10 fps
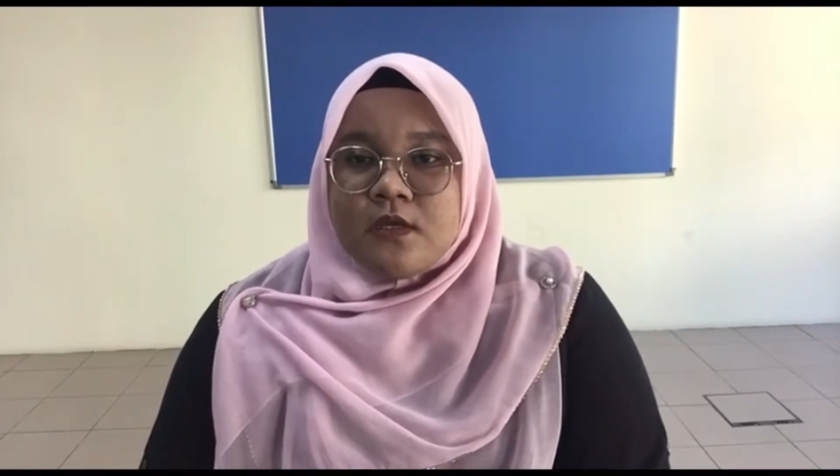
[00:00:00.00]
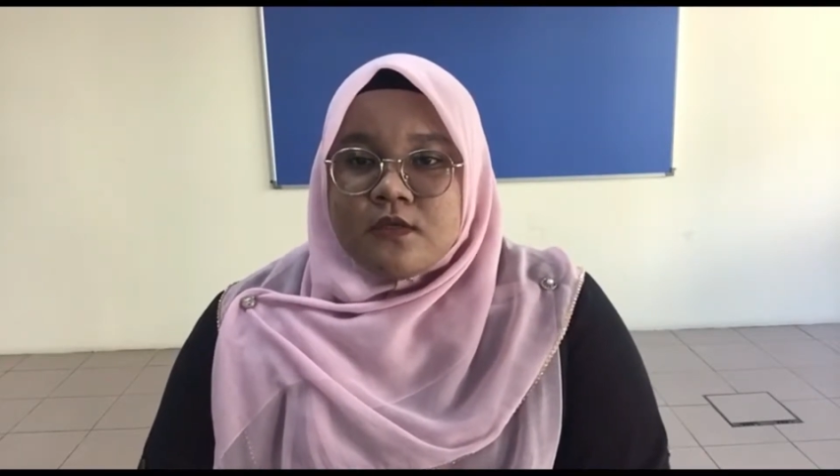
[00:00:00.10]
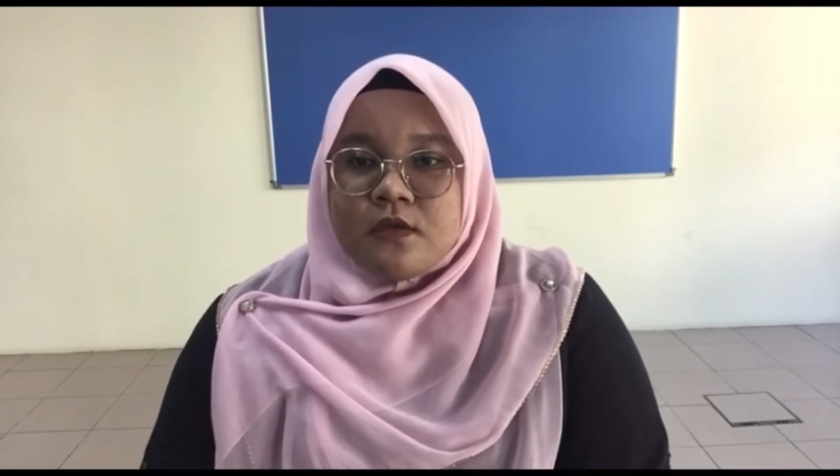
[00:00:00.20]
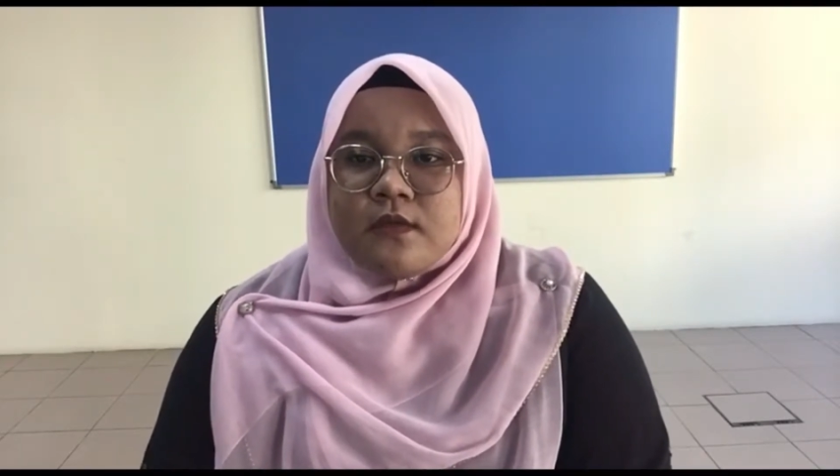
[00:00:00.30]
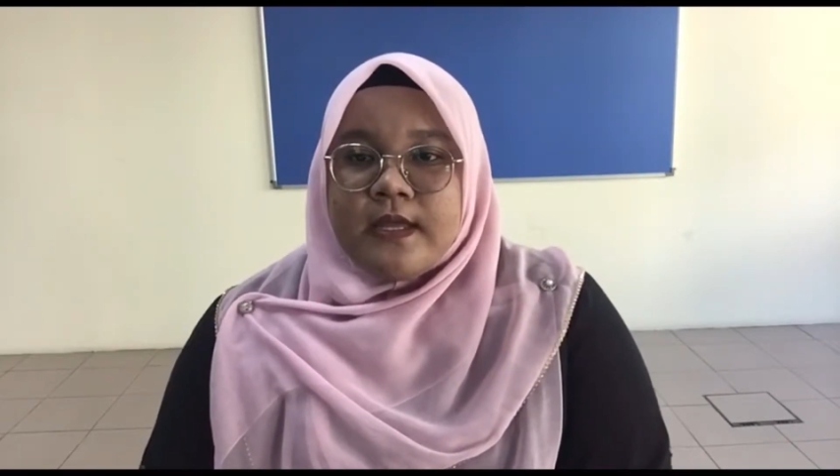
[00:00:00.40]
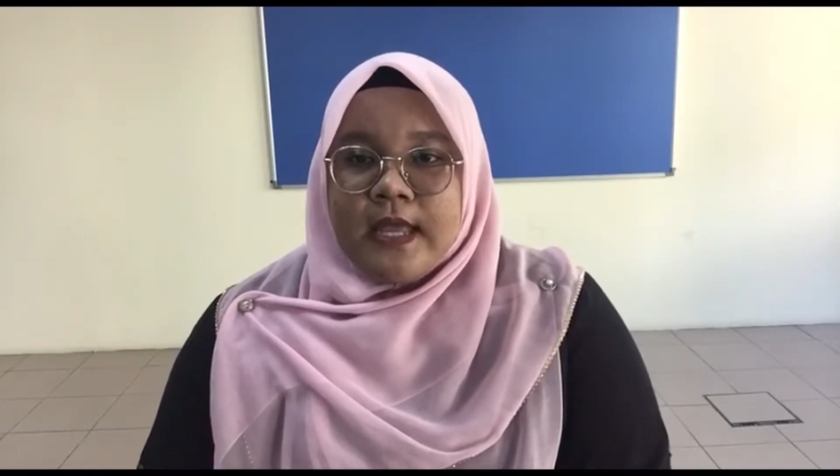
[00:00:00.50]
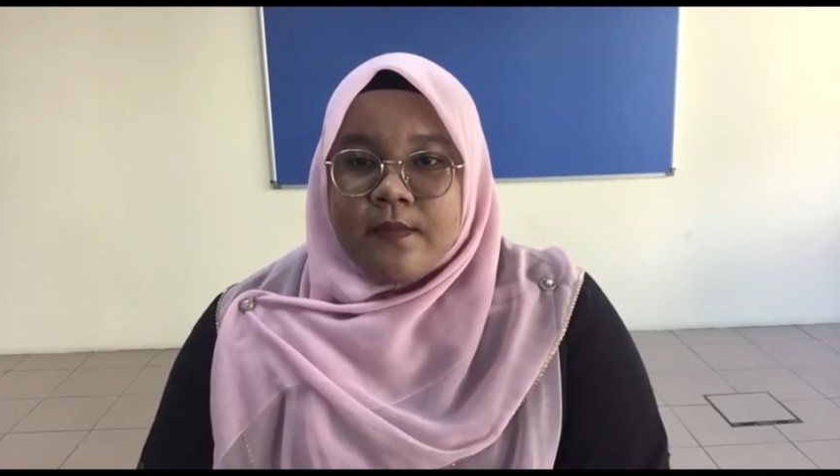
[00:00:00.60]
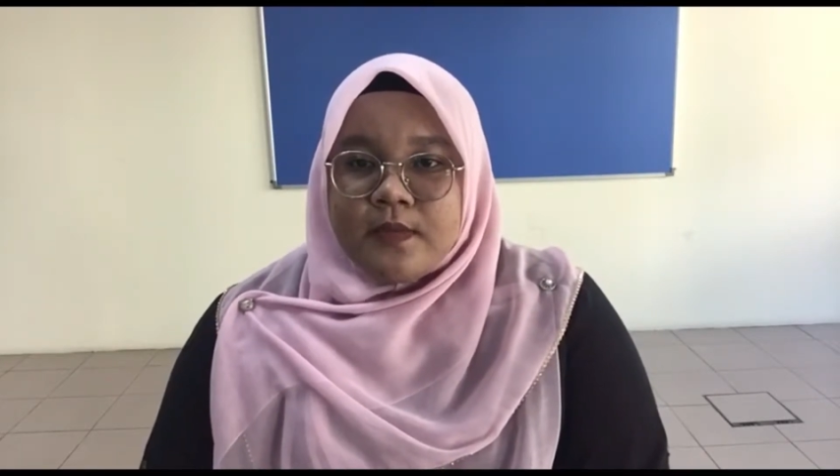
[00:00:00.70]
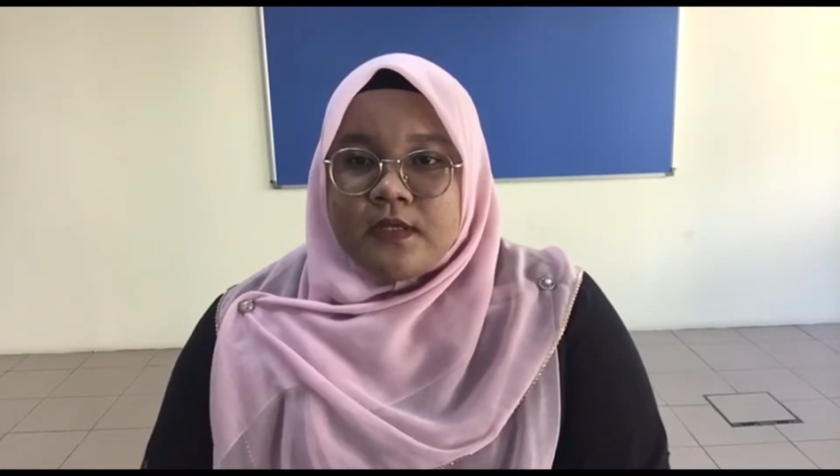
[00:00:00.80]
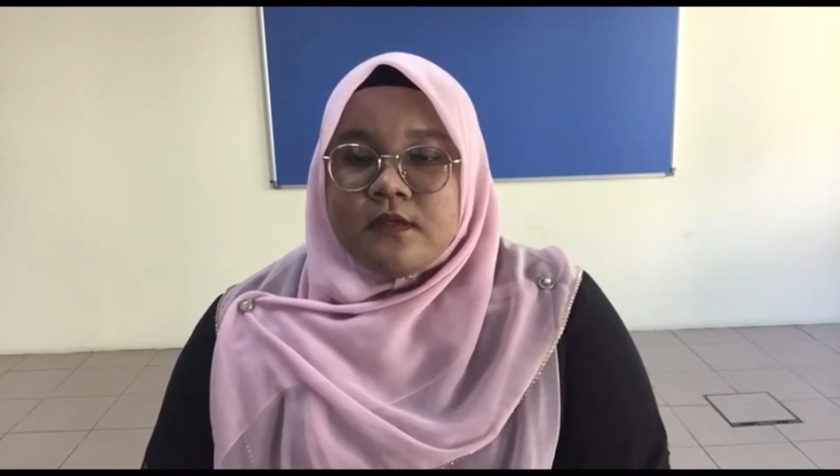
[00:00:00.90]
so they
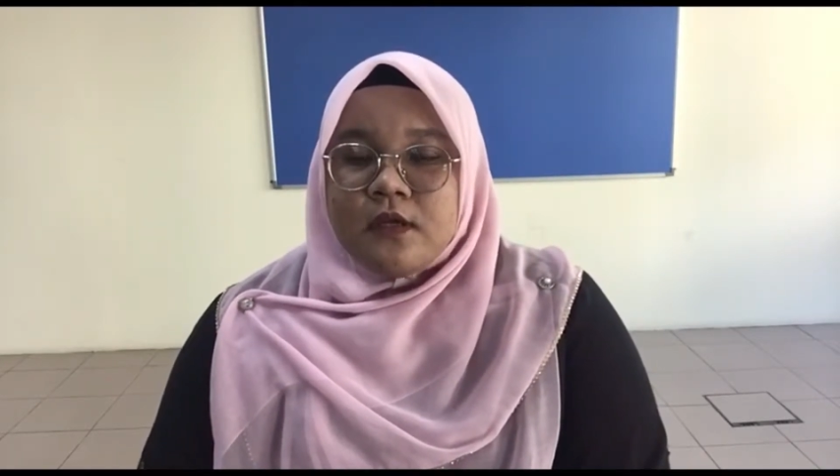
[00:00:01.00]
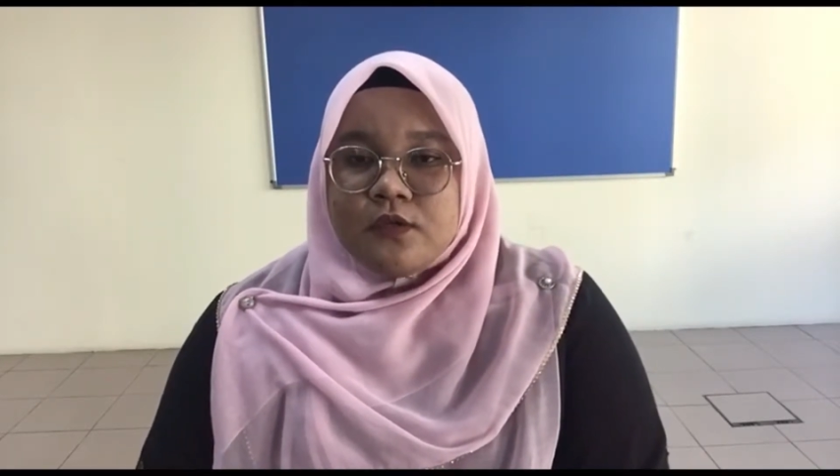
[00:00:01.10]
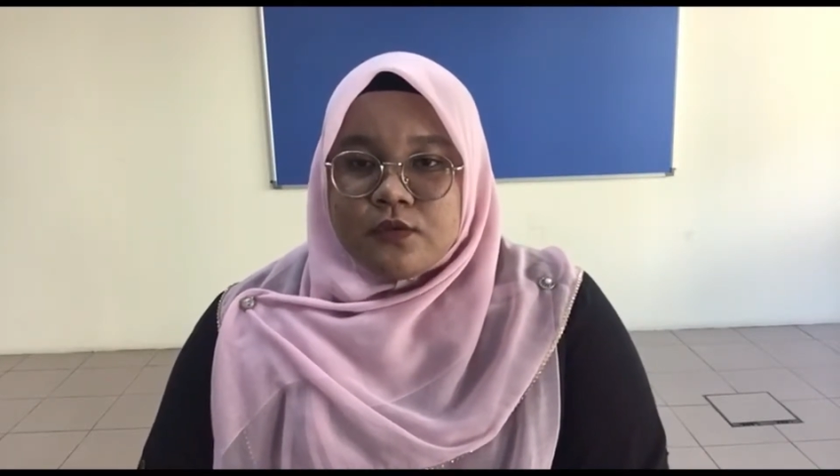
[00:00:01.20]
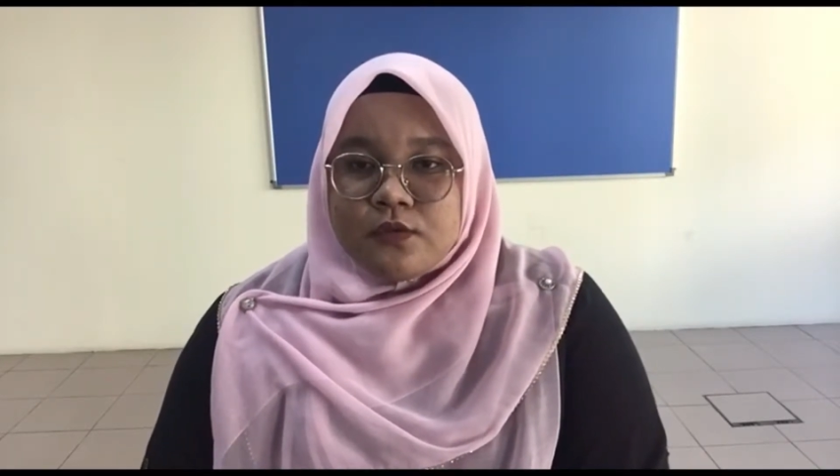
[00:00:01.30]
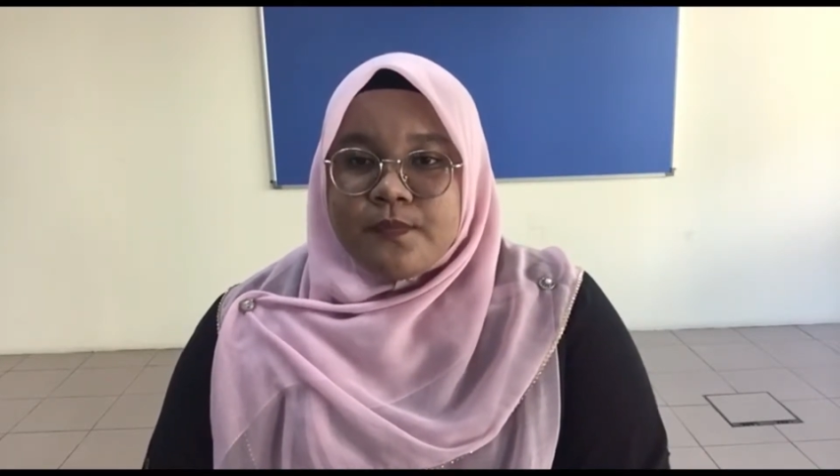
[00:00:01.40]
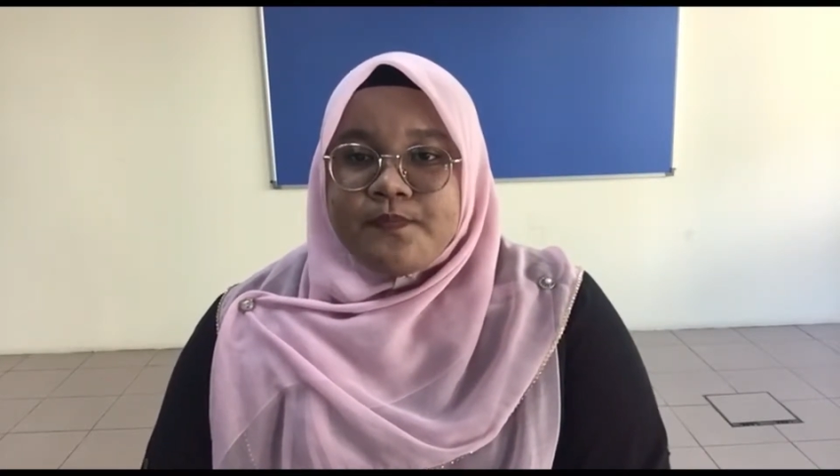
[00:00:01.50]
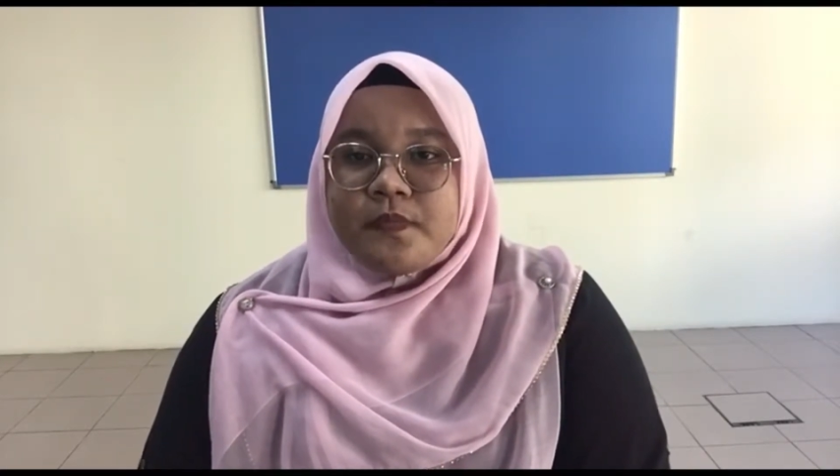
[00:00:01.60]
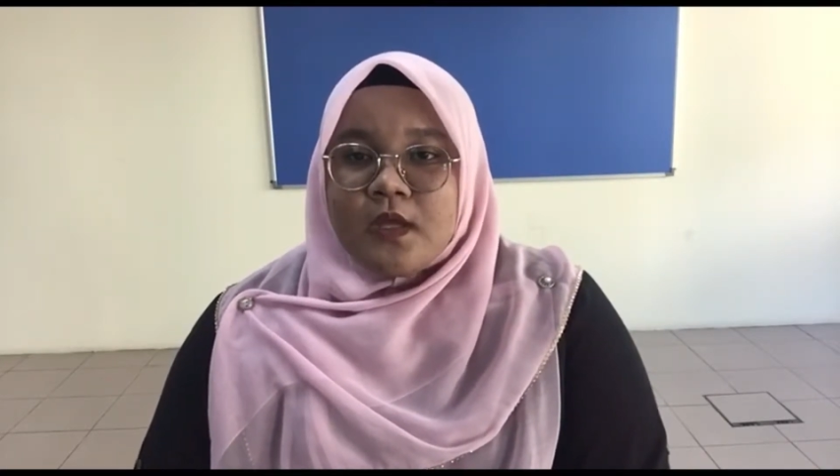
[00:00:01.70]
able to